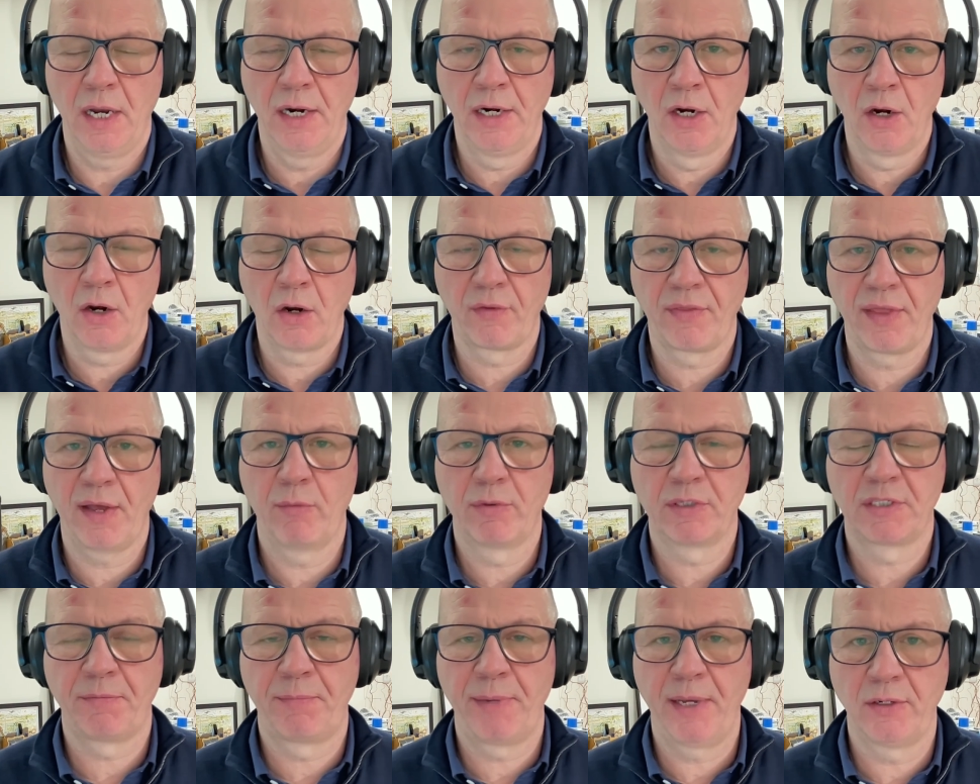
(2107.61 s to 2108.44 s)
And a lot of that
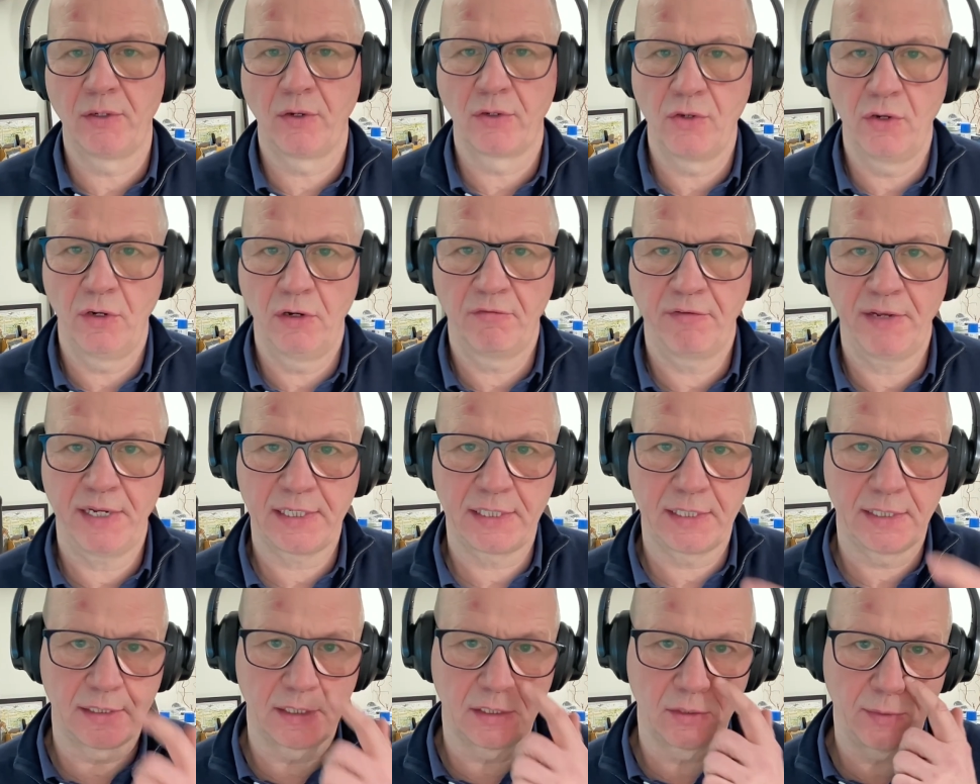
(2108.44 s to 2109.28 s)
will depend on your
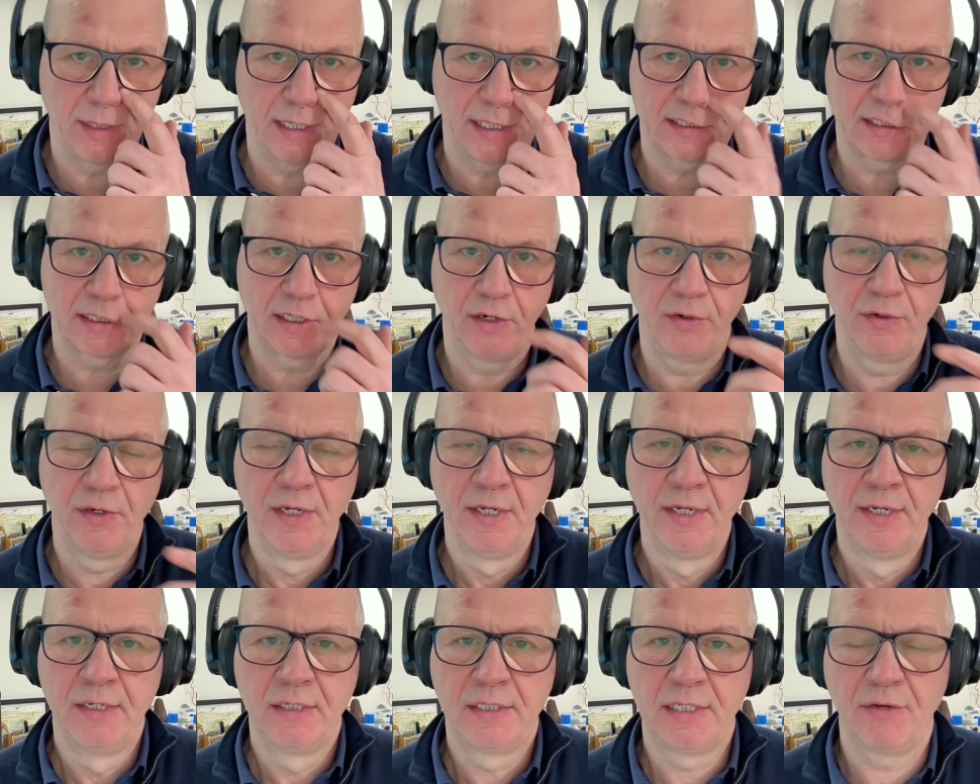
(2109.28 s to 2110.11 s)
investors as well. So
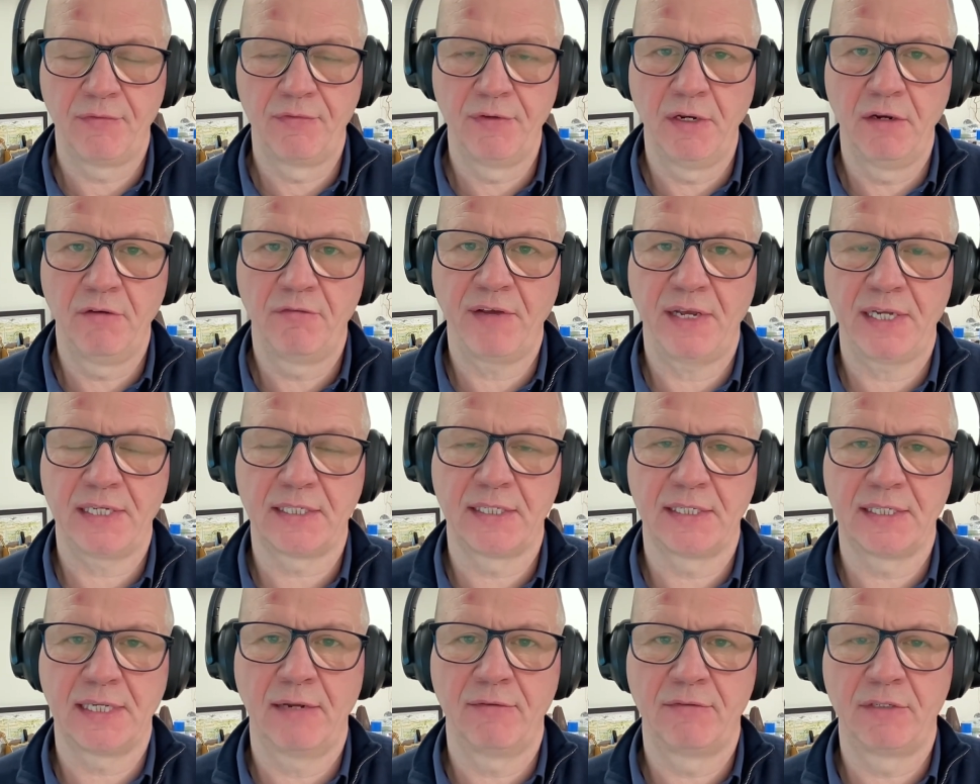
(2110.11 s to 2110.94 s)
different
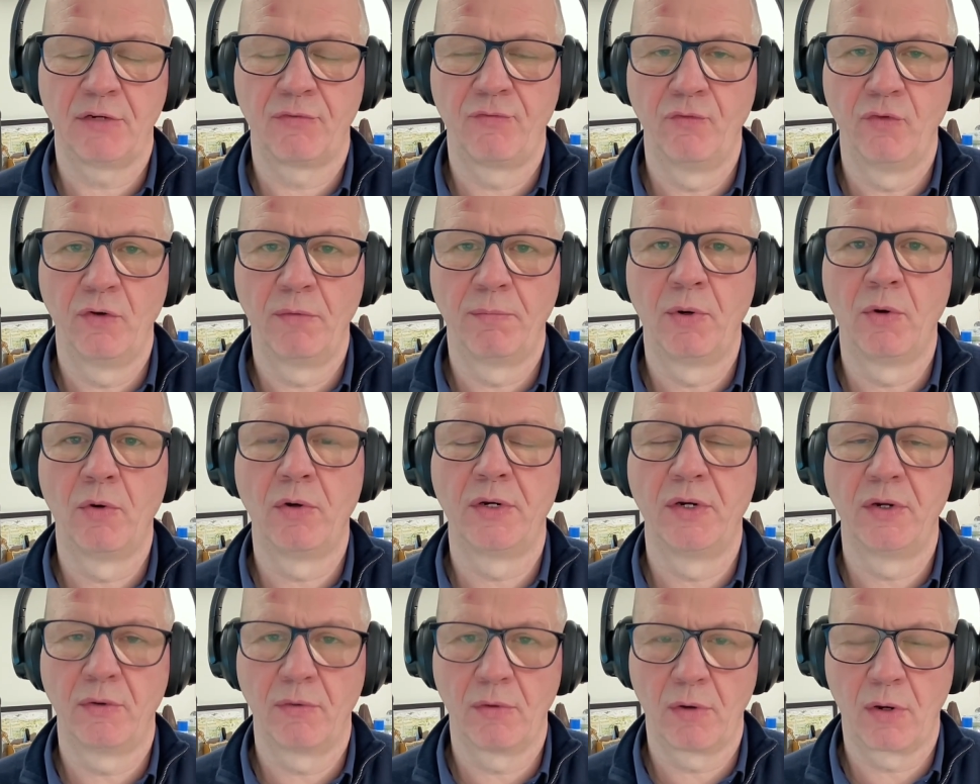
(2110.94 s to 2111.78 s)
investors have different
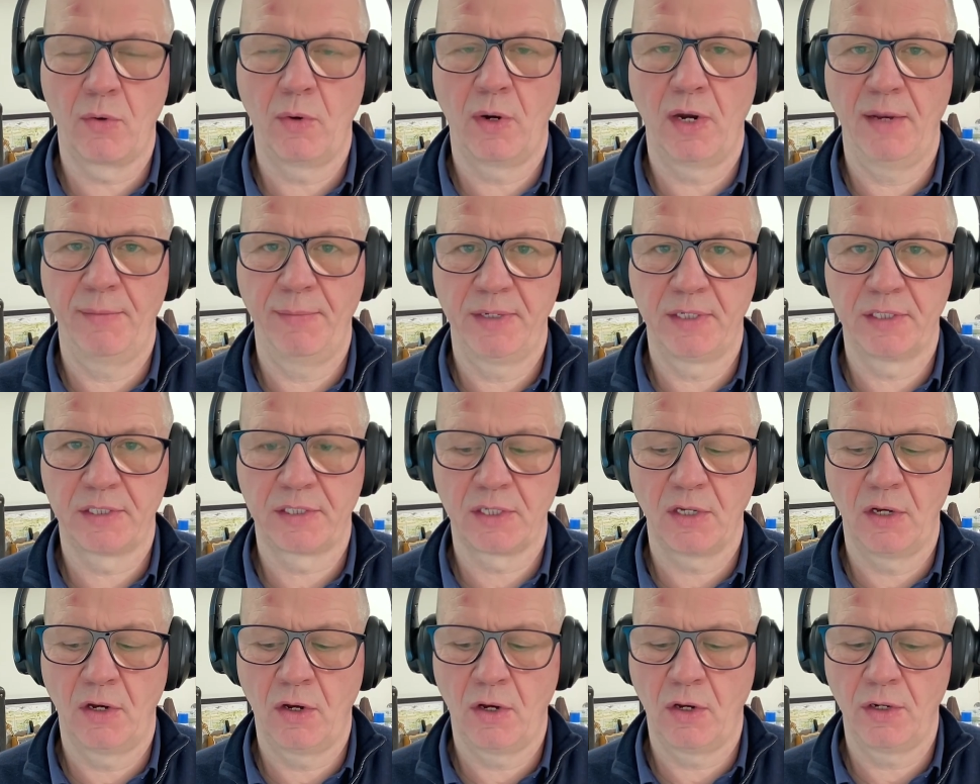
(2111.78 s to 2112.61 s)
reporting
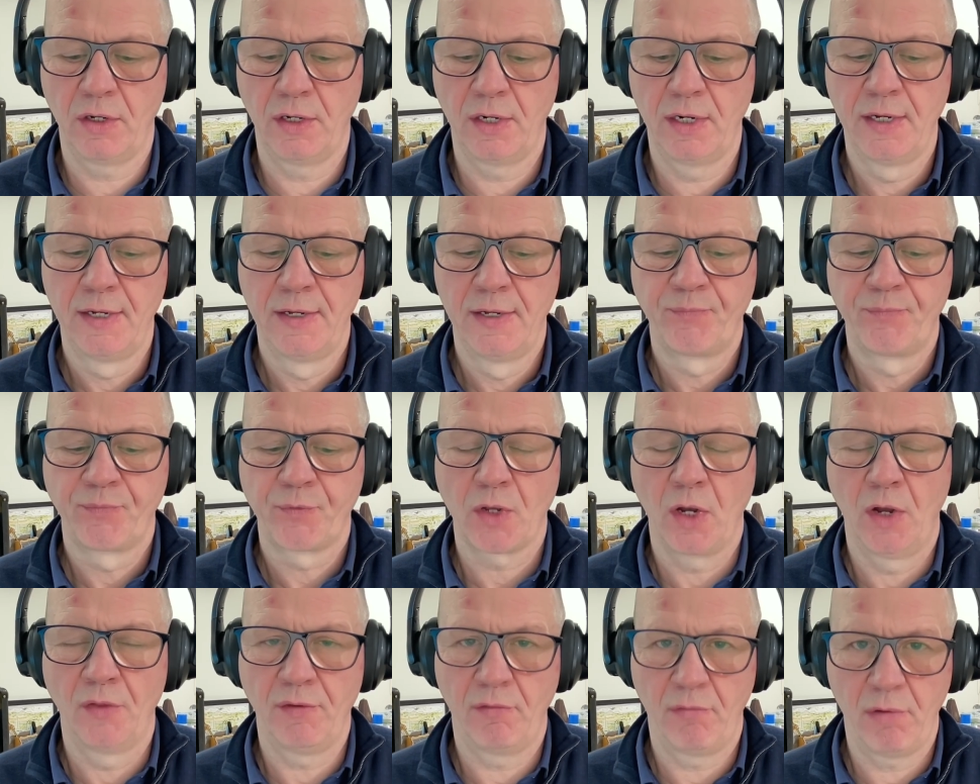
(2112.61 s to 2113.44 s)
requirements on
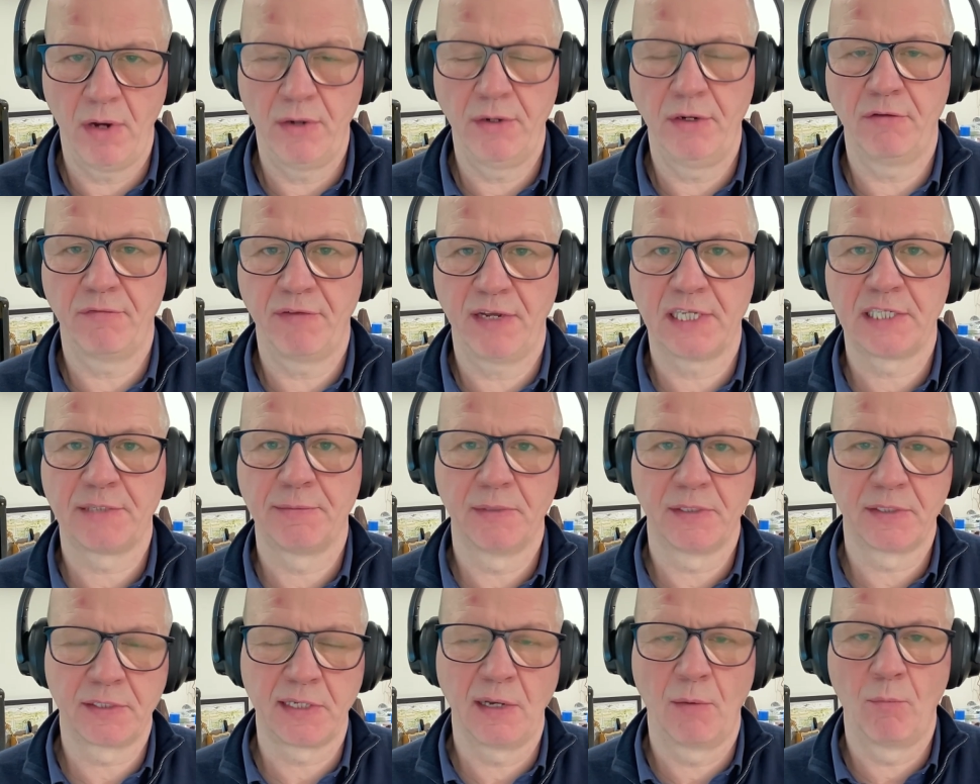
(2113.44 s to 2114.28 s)
their own
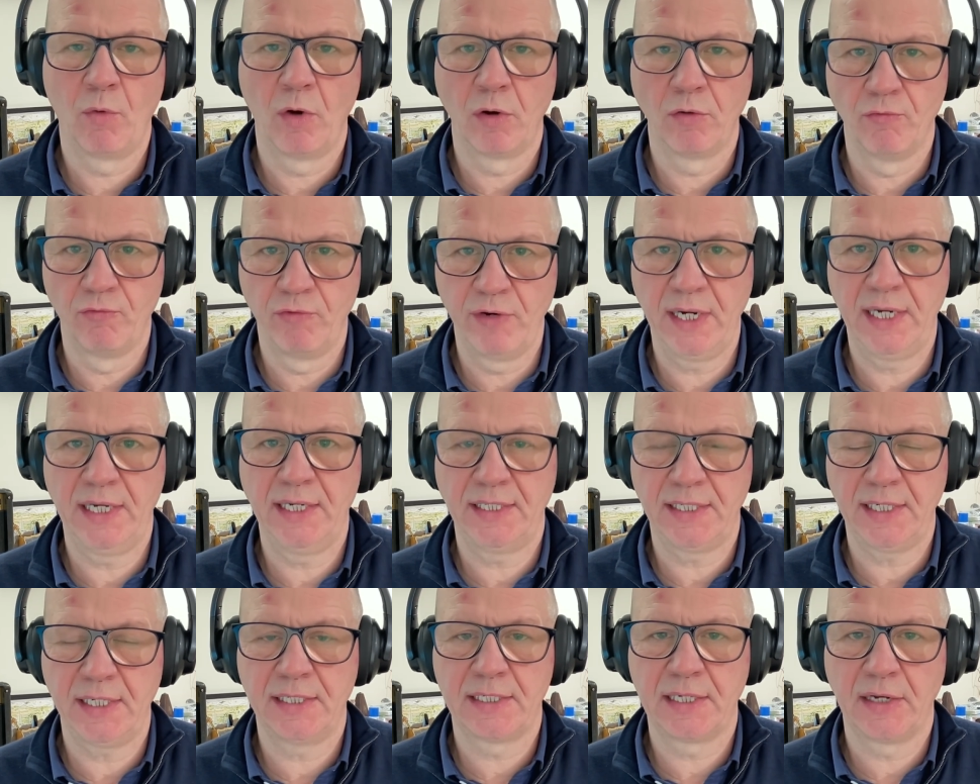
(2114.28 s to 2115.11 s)
investments. Some want really
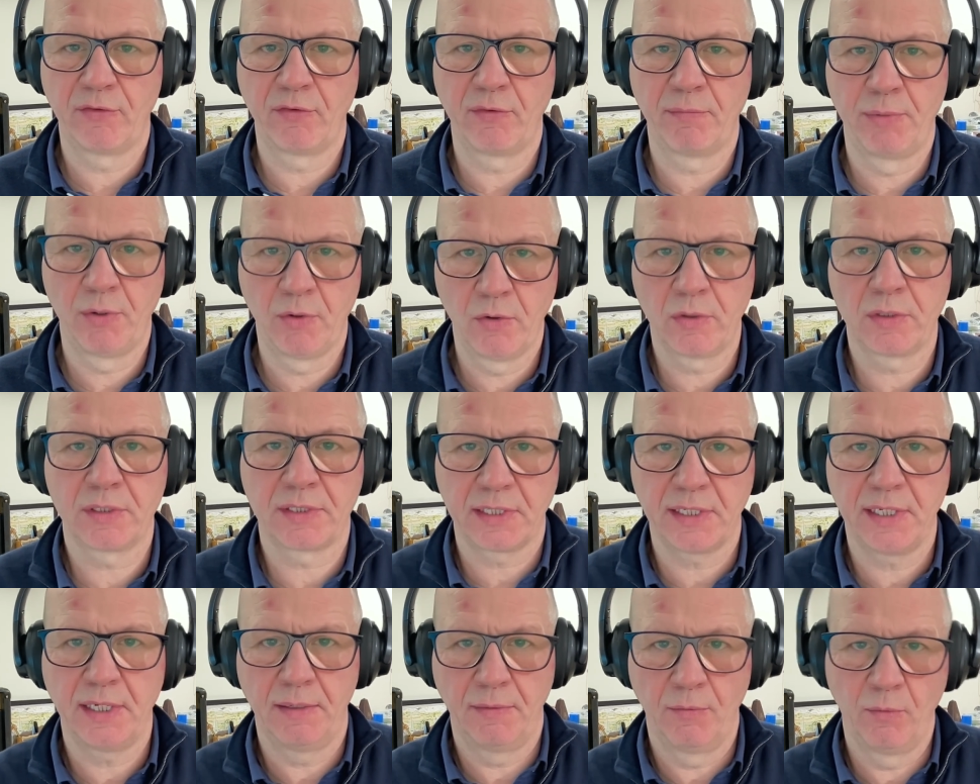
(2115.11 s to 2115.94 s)
detailed
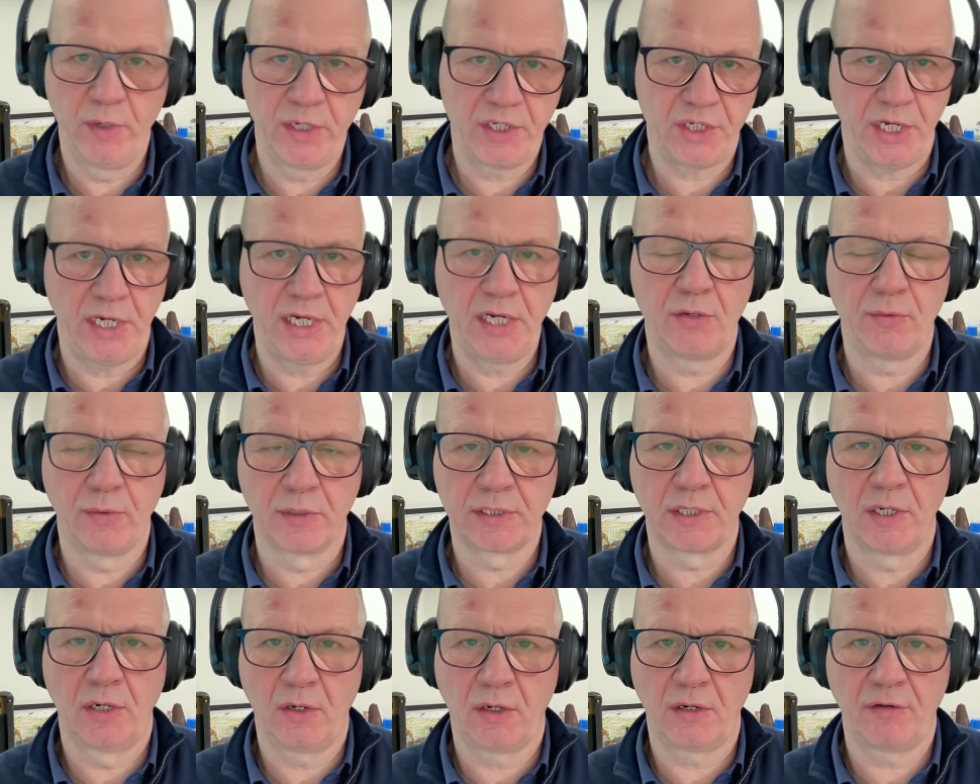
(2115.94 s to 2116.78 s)
reports, which
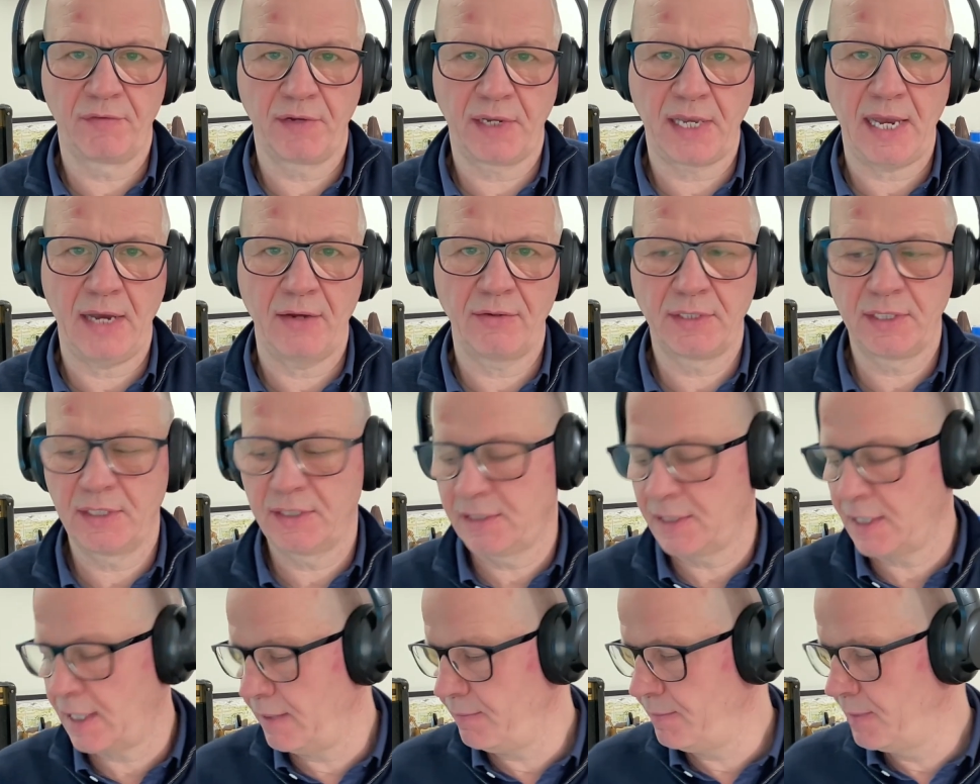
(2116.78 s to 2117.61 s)
equals a lot of accounting
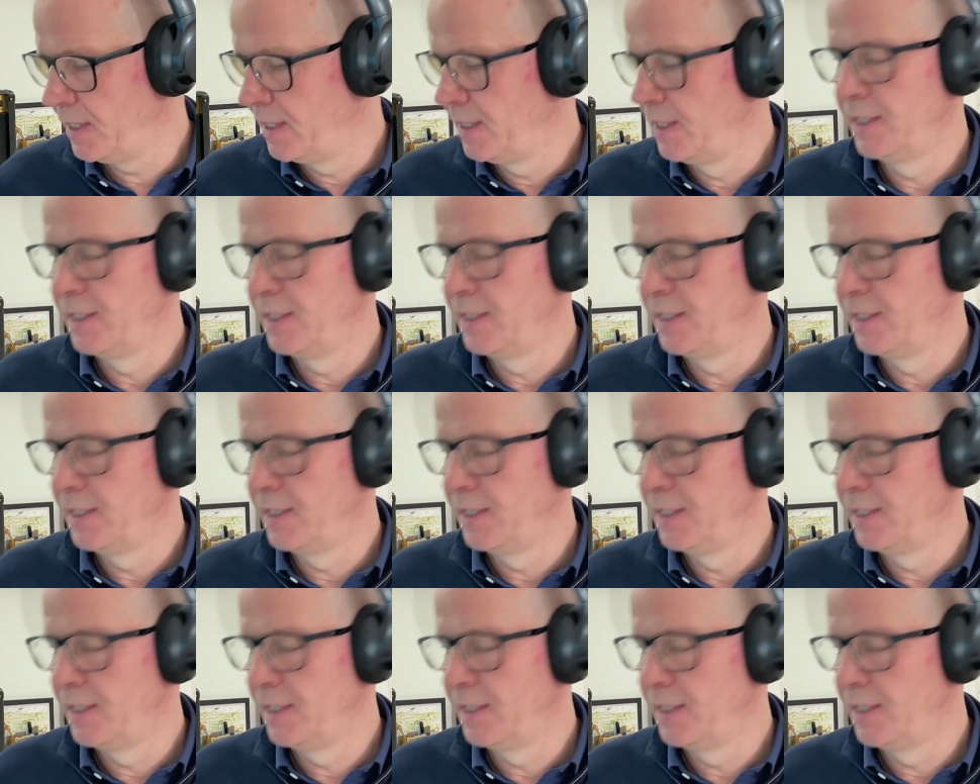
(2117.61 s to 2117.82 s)
time.